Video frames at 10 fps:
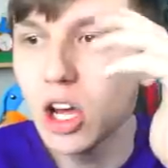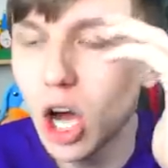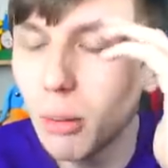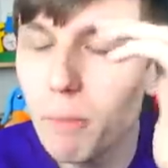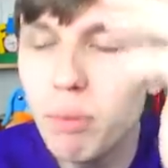
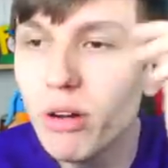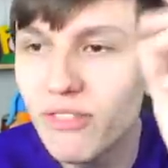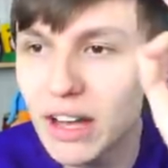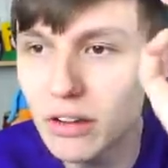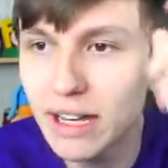Come on, put
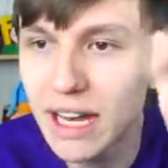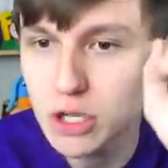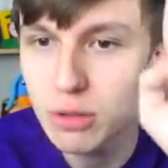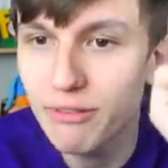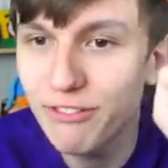Van Dijk
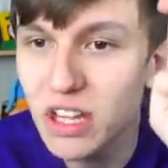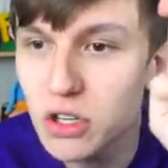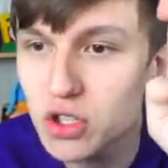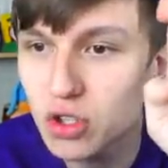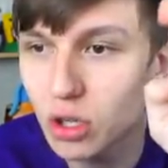next to him.
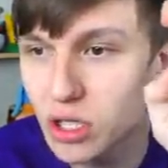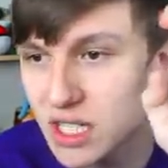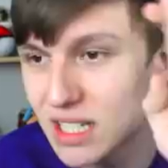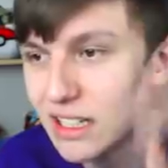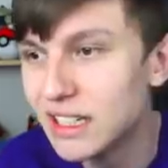Fingers
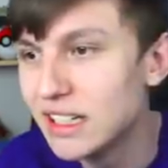crossed.